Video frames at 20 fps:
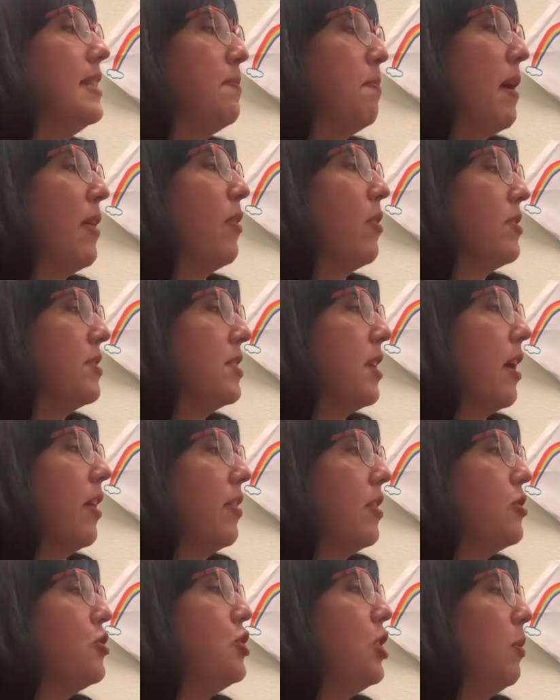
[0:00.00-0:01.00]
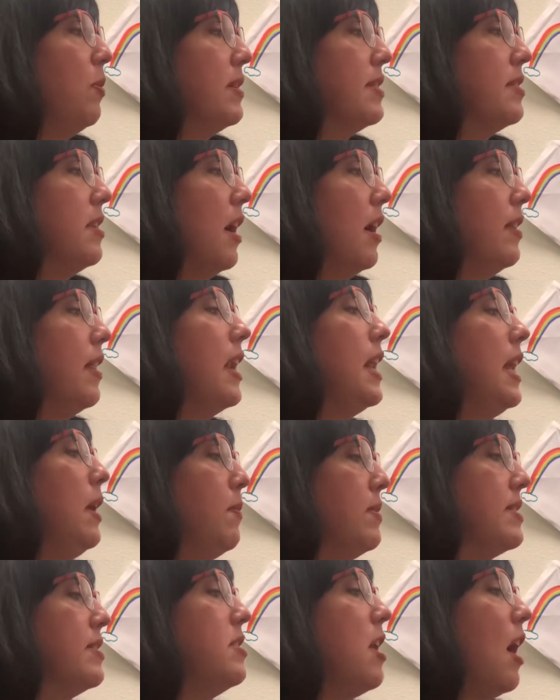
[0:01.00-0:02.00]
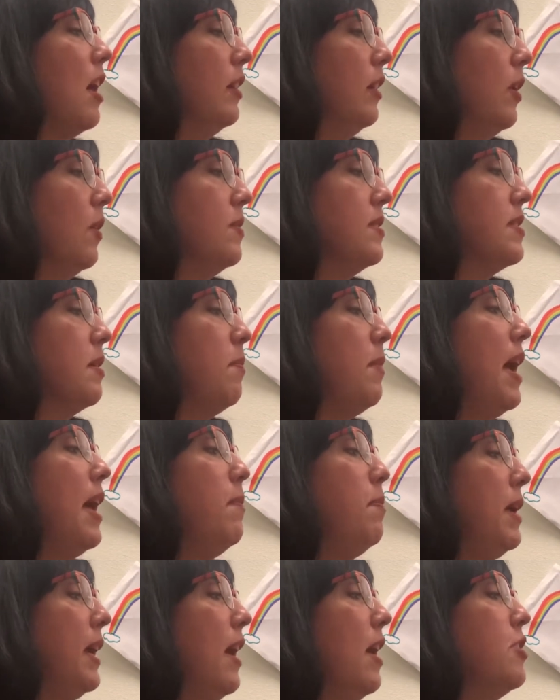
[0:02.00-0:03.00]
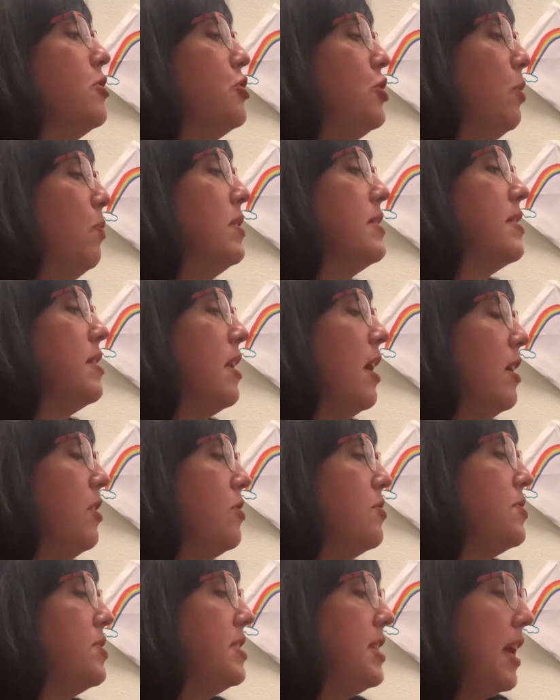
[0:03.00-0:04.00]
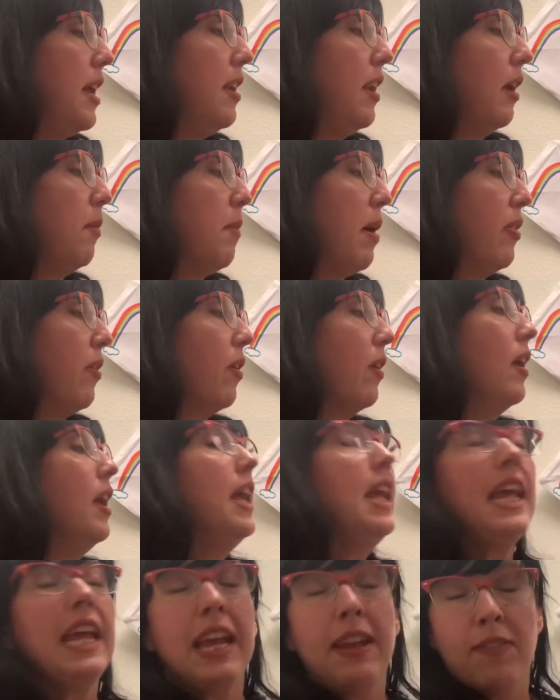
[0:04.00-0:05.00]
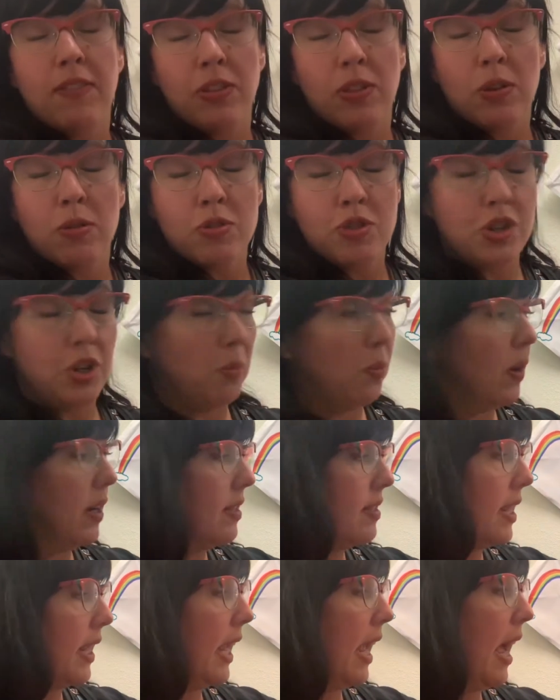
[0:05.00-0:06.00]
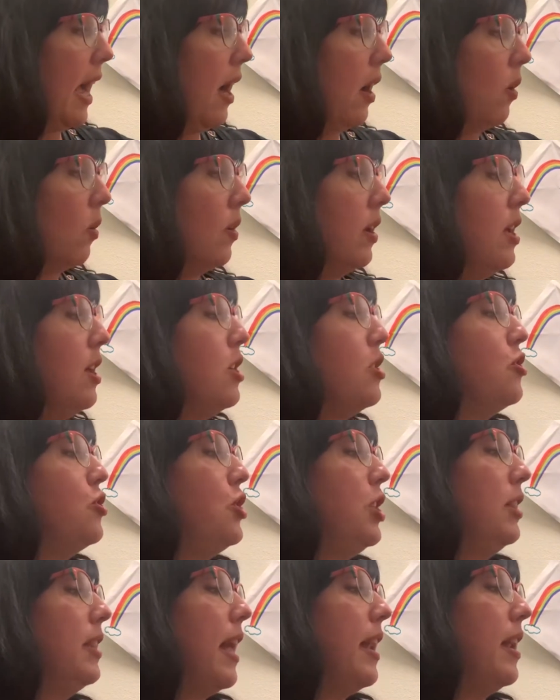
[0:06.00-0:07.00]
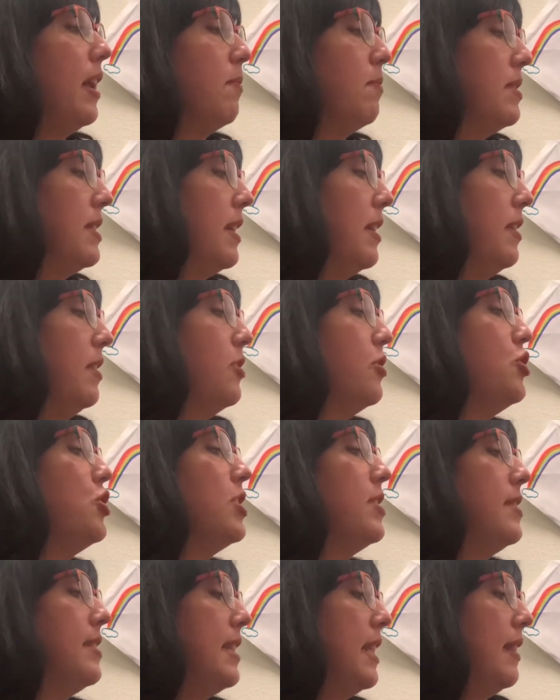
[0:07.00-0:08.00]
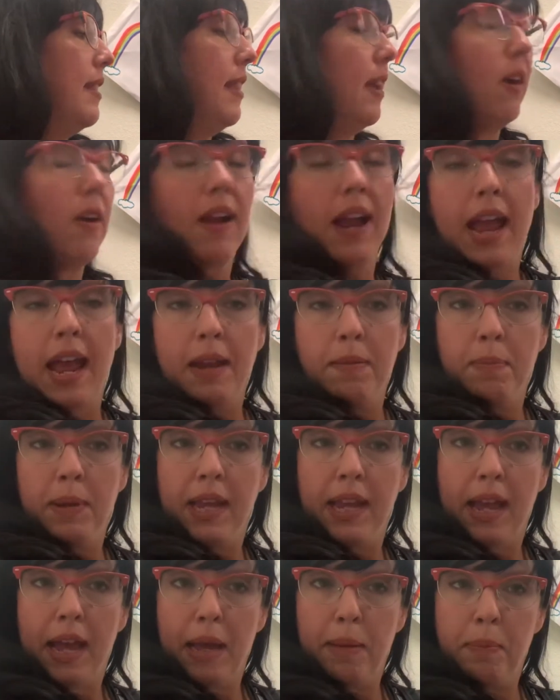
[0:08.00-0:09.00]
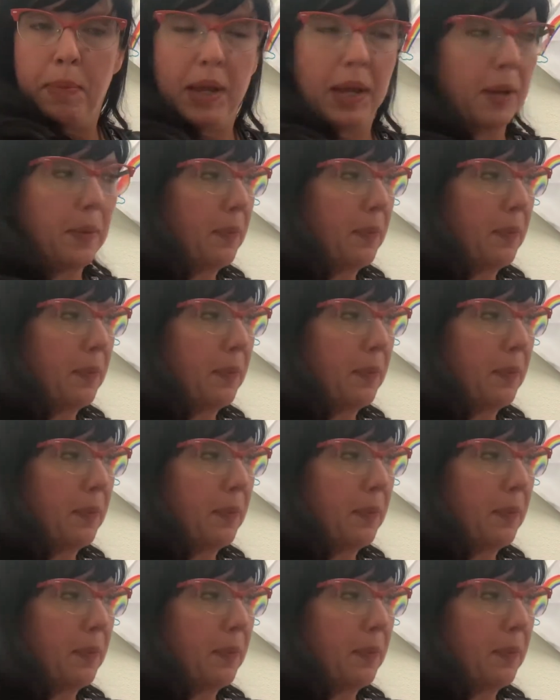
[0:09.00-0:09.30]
mother saw that he was not lonesome, and because she was an understanding mother, even though she was a cow, she let him just sit there and be happy.